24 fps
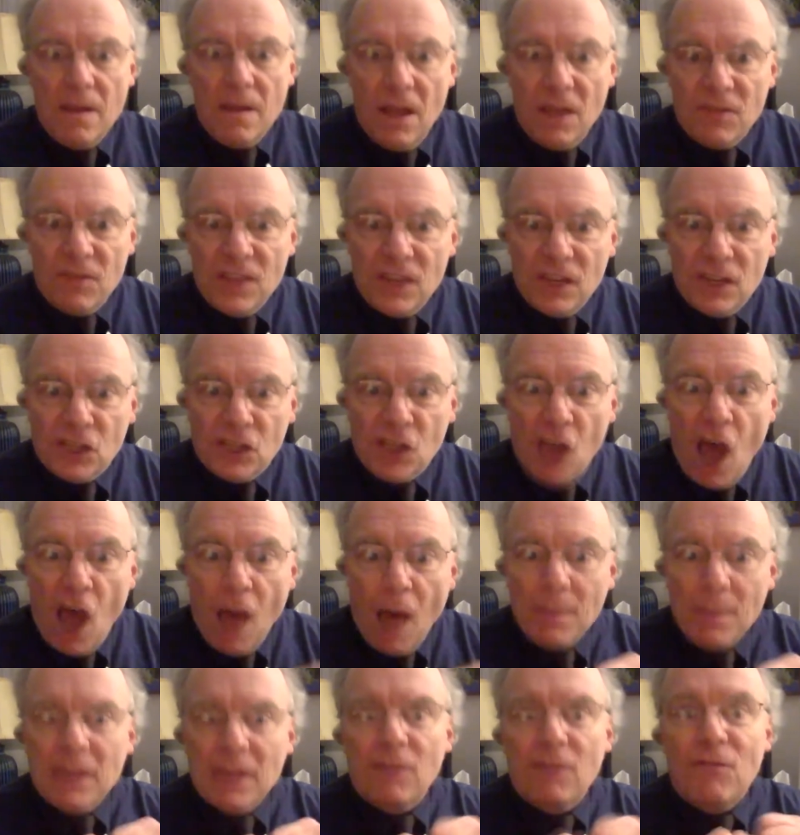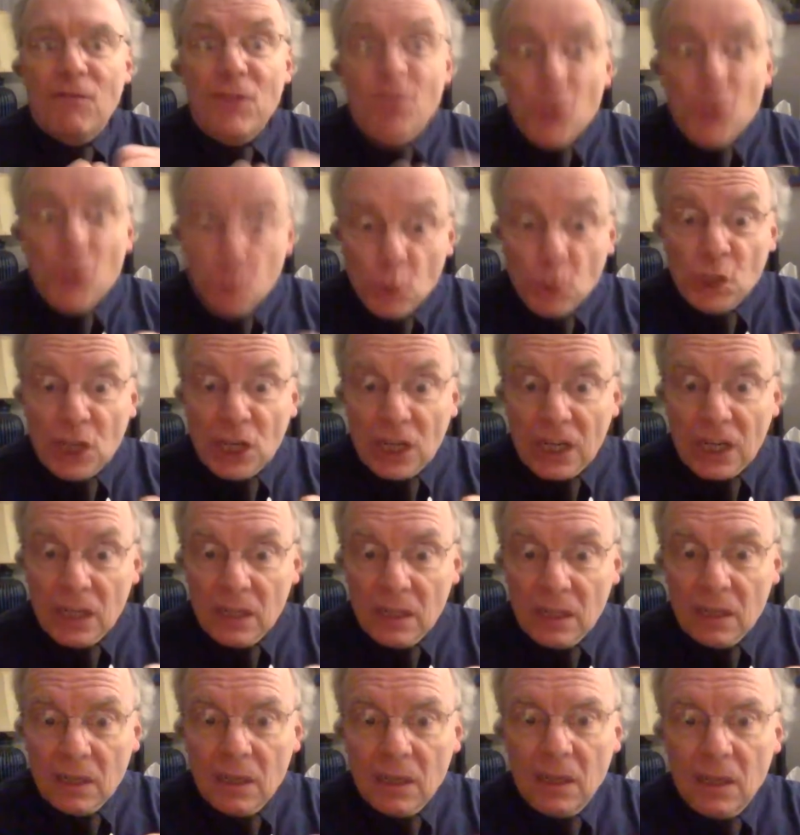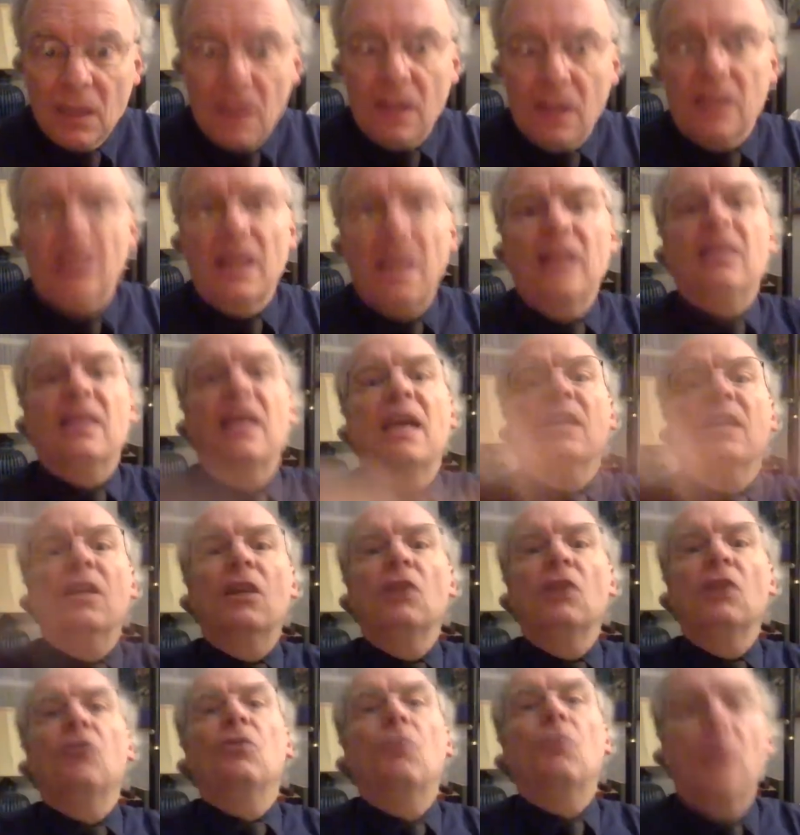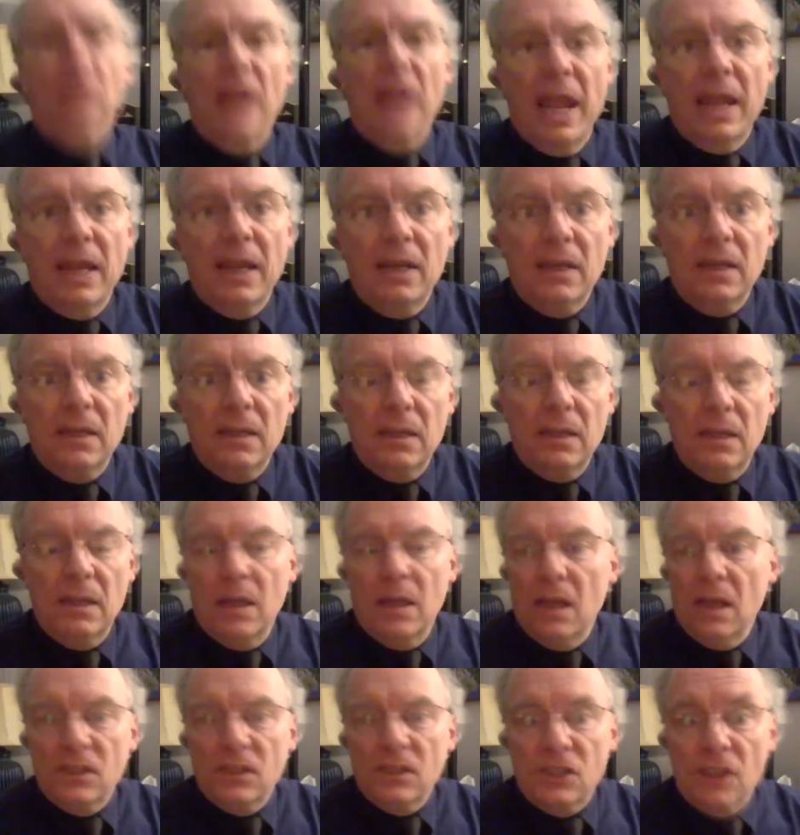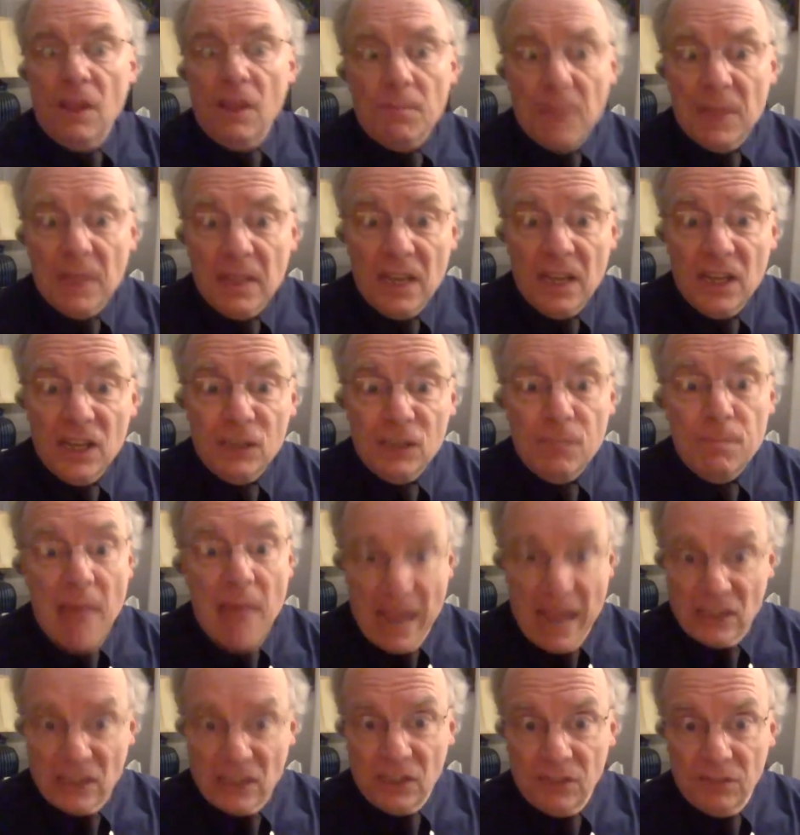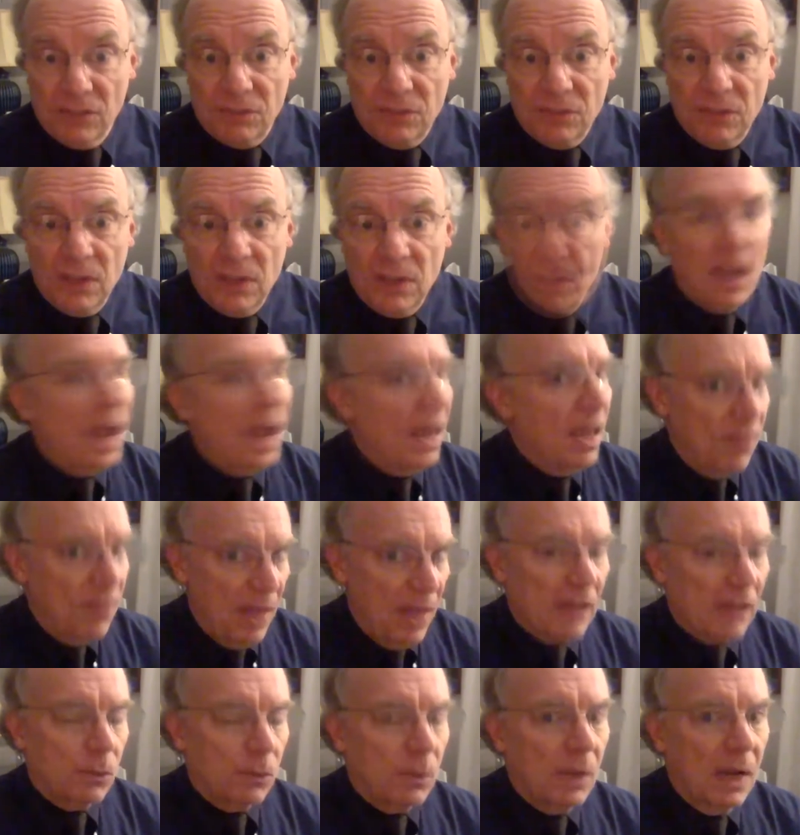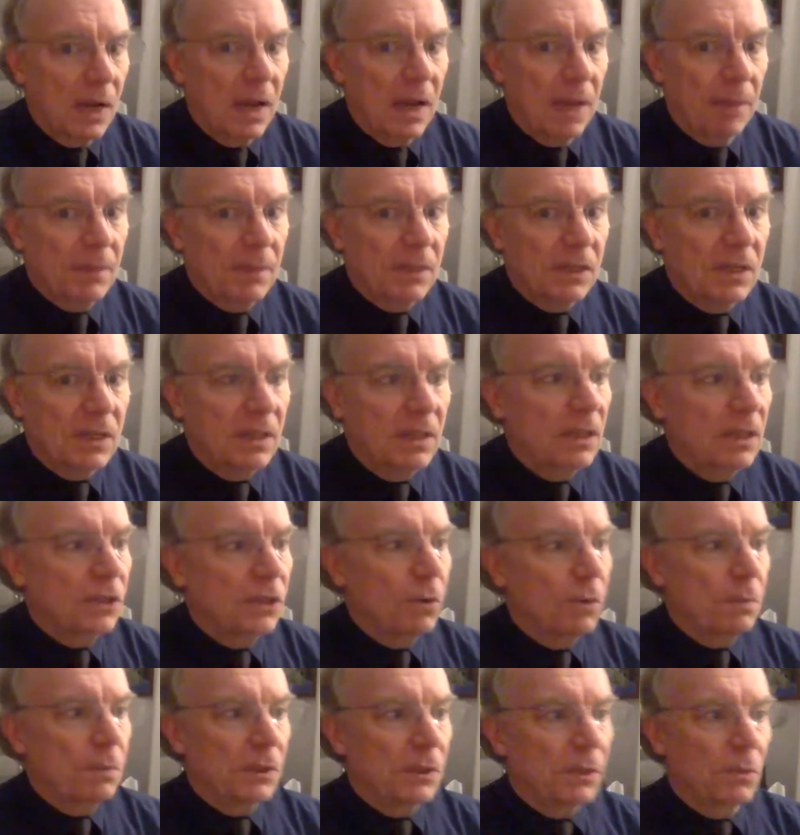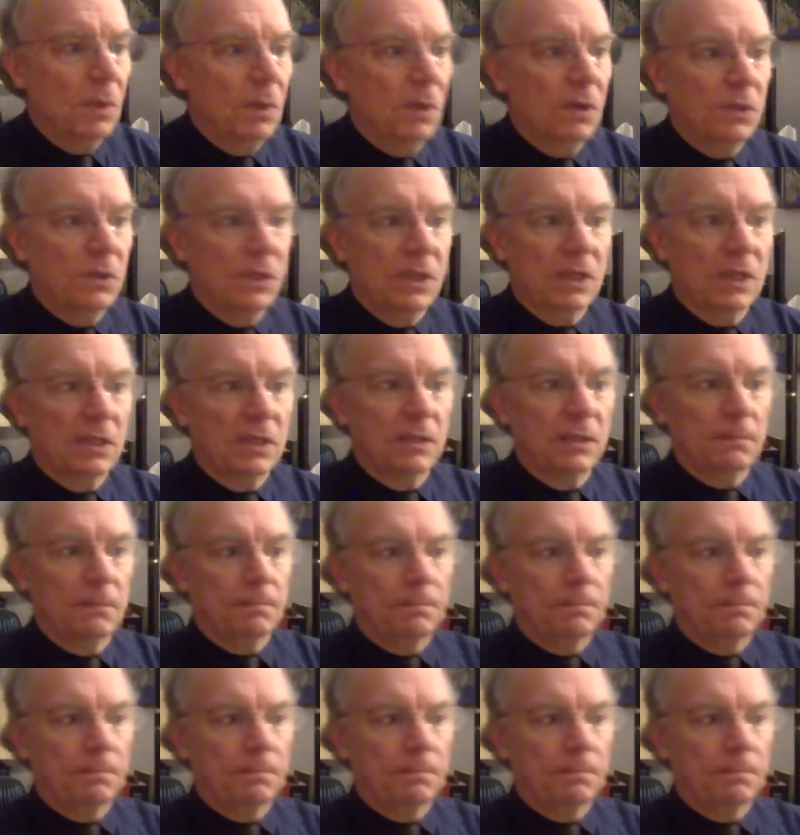the atomic fusion that then can create something that is massive? And that's what happens in this Opus 106.